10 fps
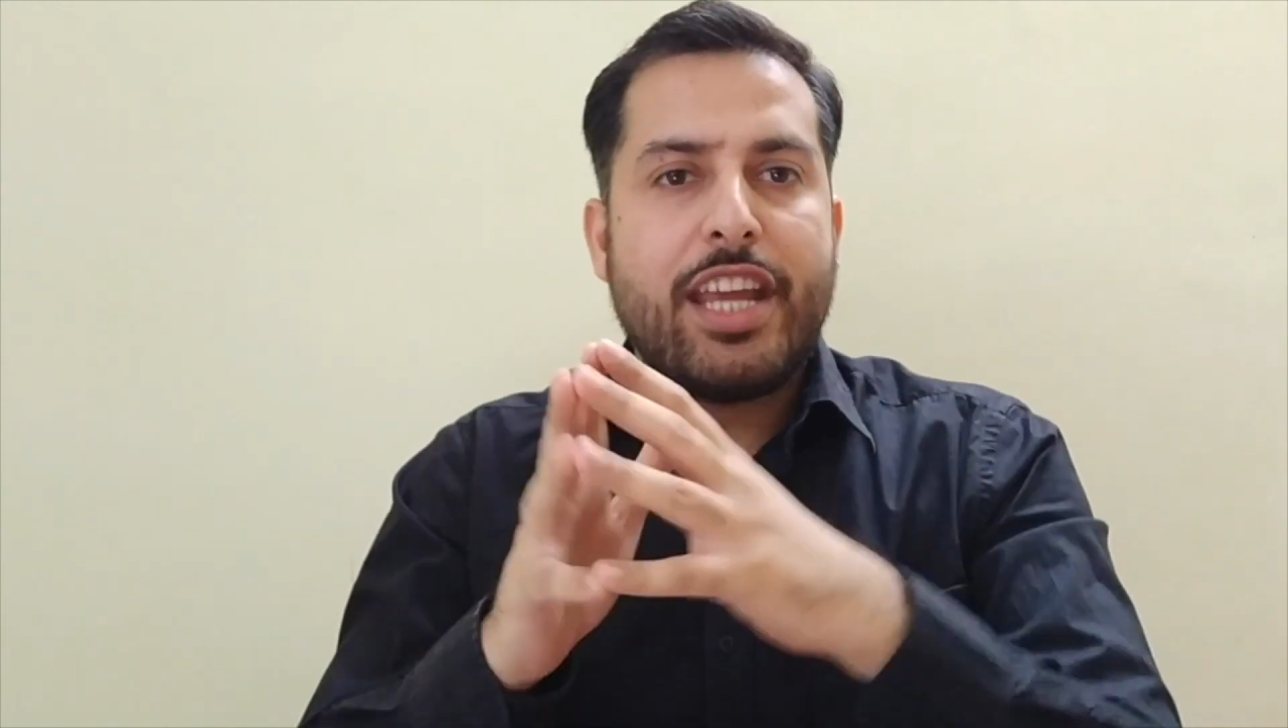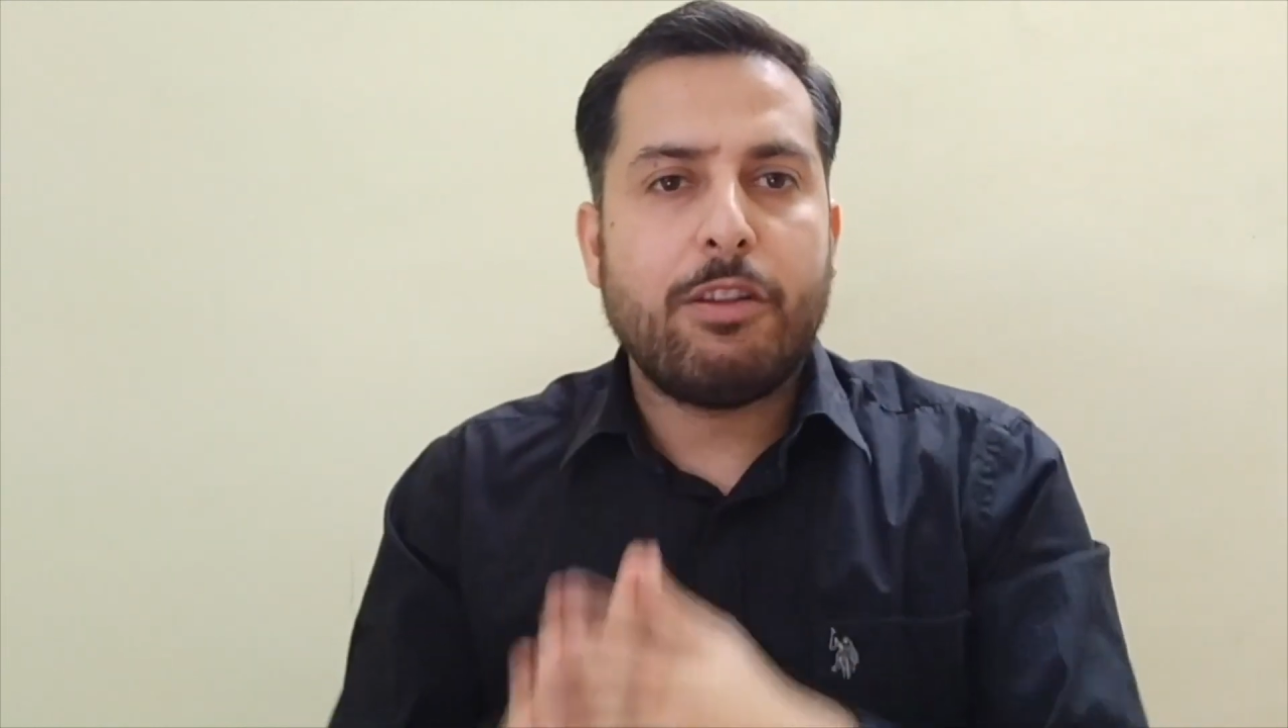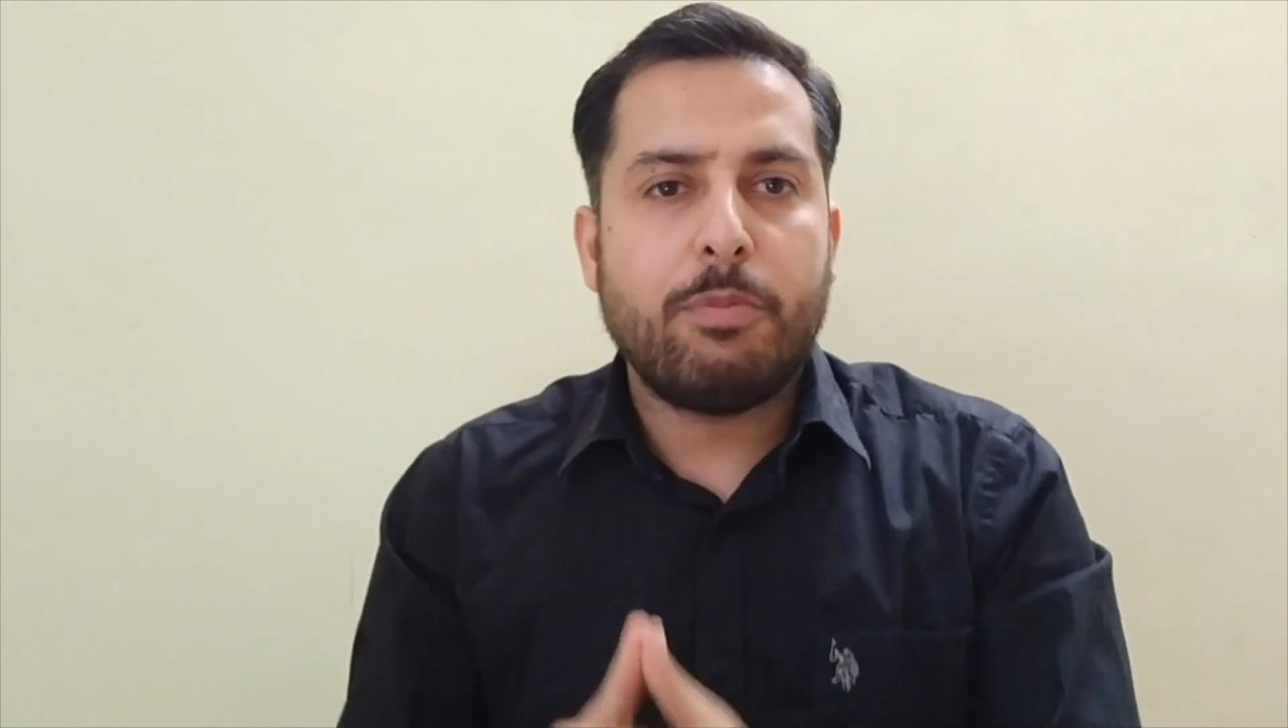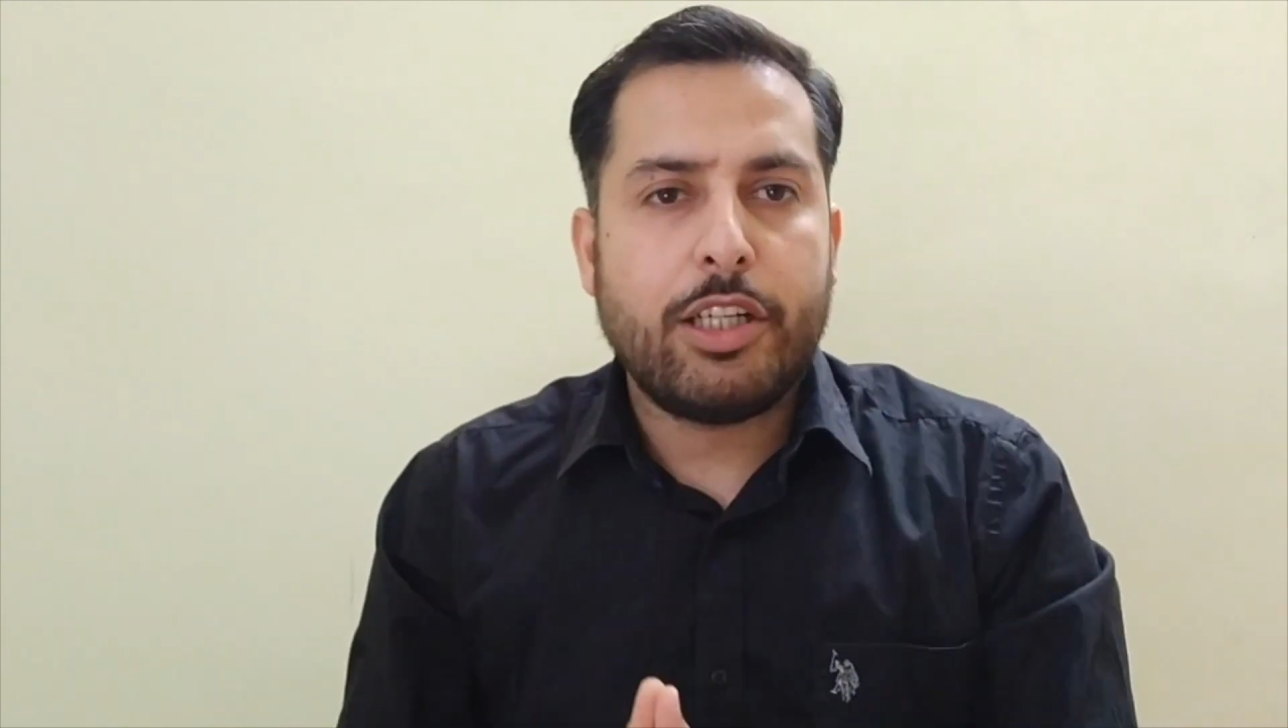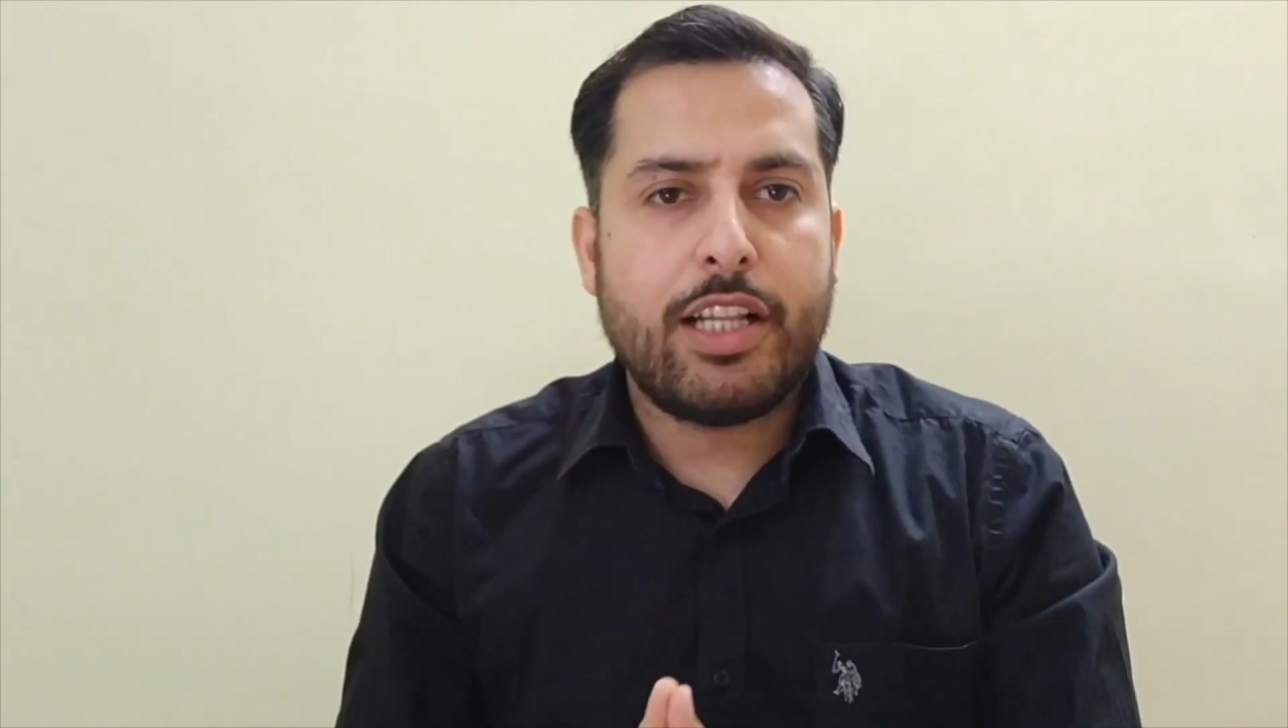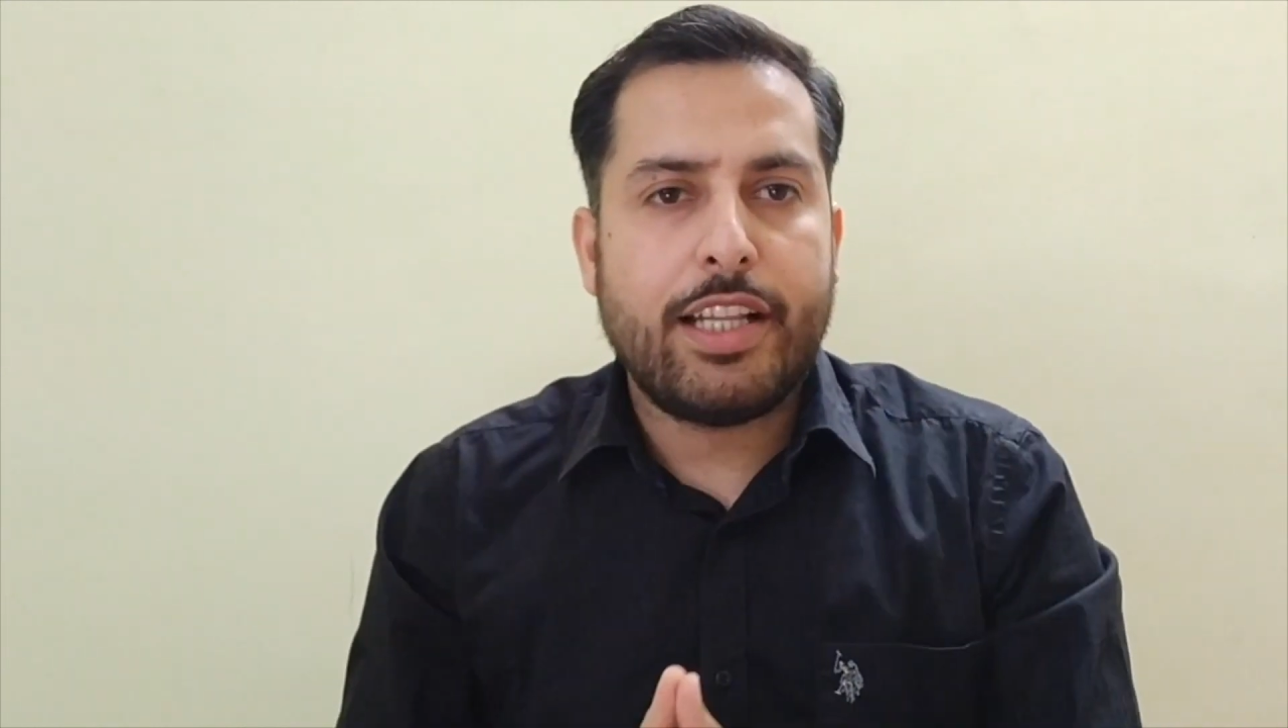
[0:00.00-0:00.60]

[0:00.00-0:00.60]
with me till